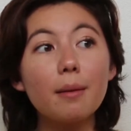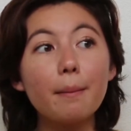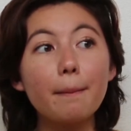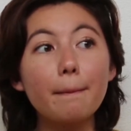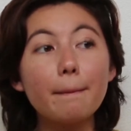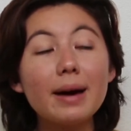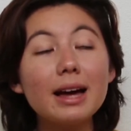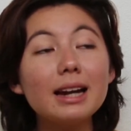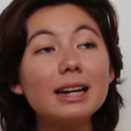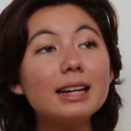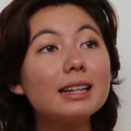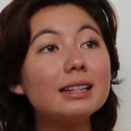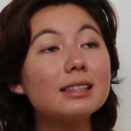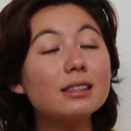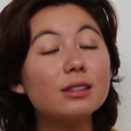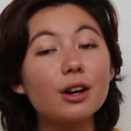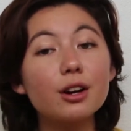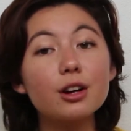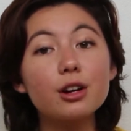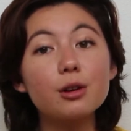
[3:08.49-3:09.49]
money
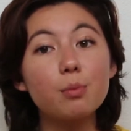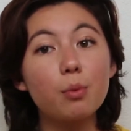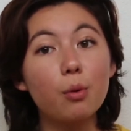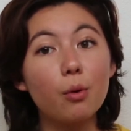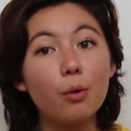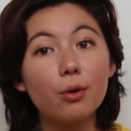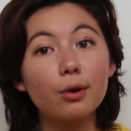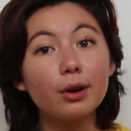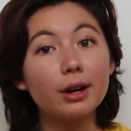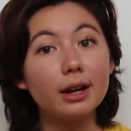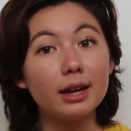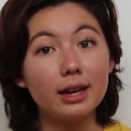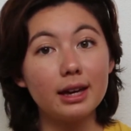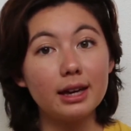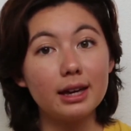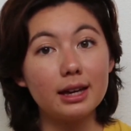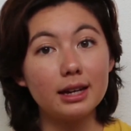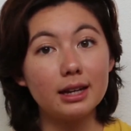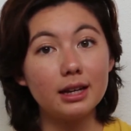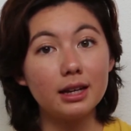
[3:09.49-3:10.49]
started pouring
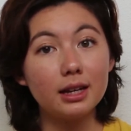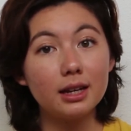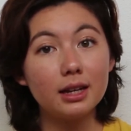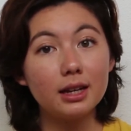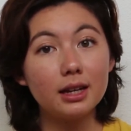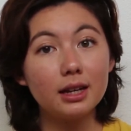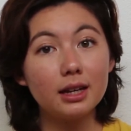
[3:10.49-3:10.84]
in,